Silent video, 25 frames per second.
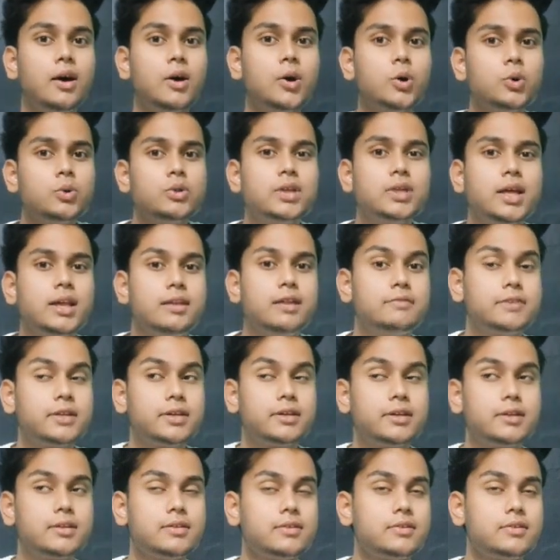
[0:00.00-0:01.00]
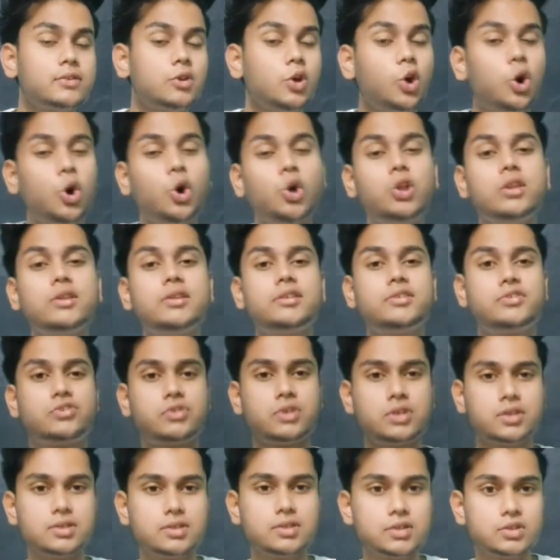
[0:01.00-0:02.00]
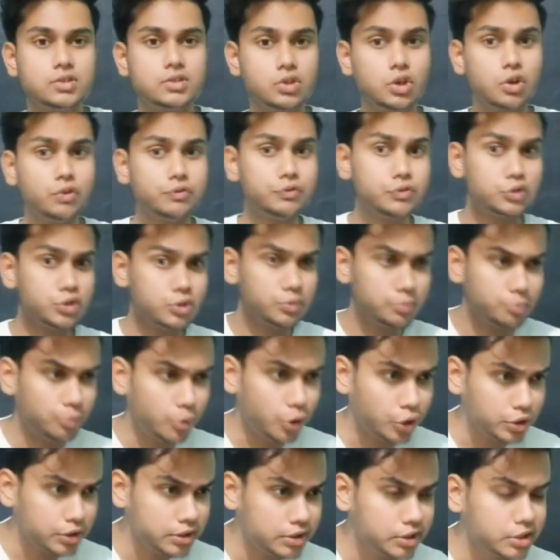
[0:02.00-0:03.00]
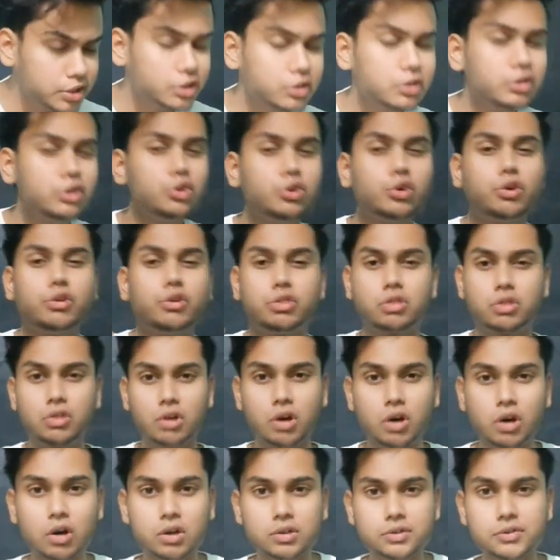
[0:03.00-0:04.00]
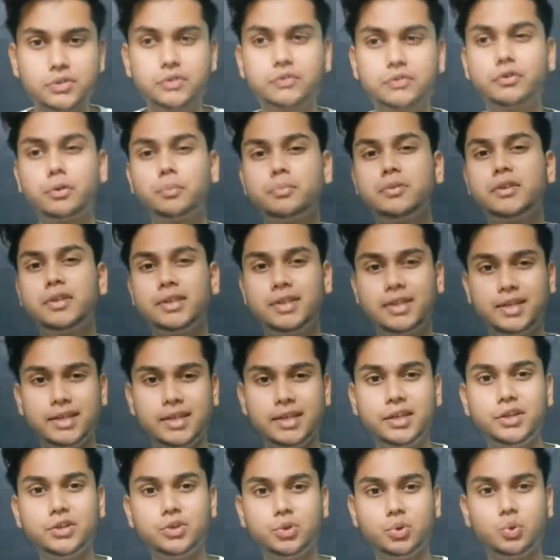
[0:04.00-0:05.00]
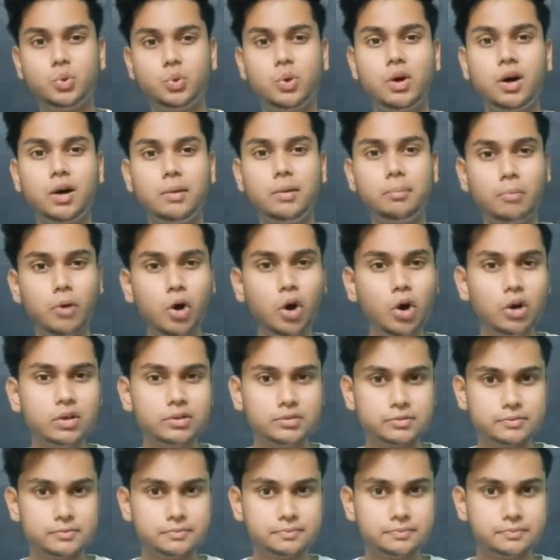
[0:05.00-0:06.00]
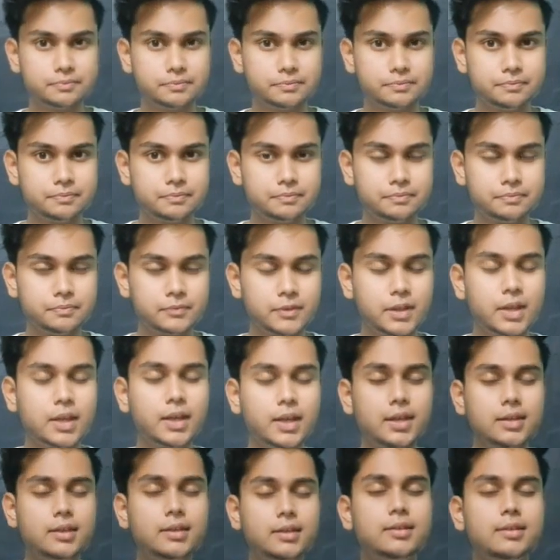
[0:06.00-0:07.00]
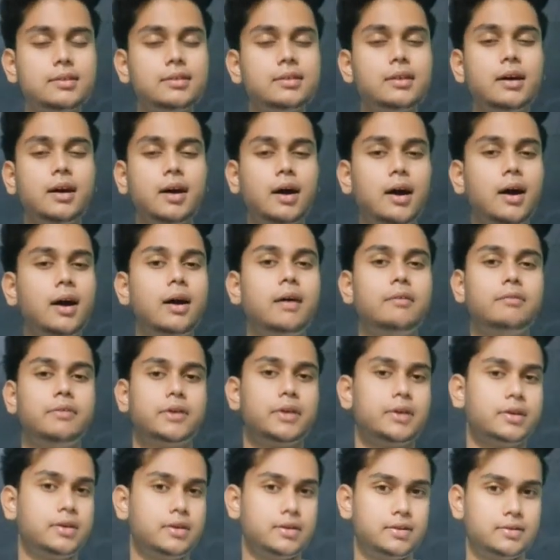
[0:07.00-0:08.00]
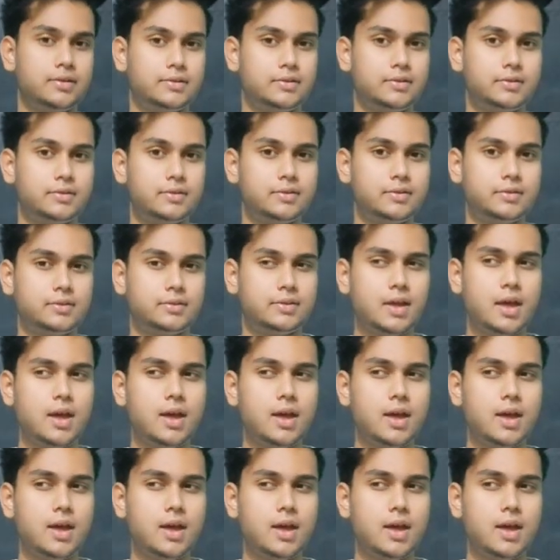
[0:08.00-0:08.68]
Who the hell witnessed all the changes of your body, your thoughts from the day you are born? It is the awareness.